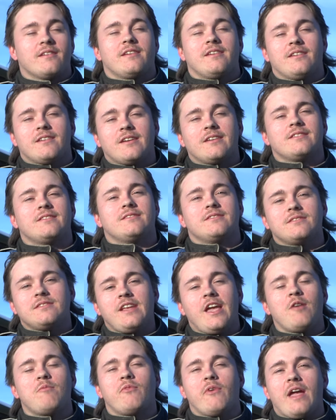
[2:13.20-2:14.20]
to get some laps?
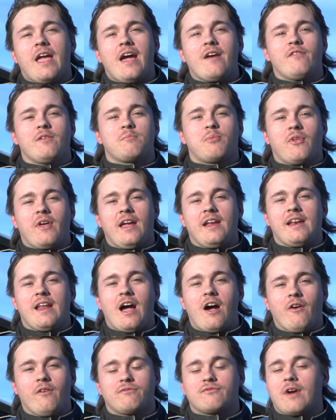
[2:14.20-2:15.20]
Yep, we have it planned
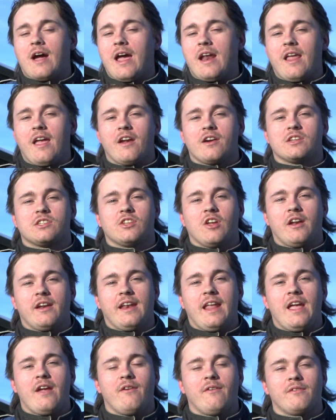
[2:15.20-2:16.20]
out Friday or Sunday.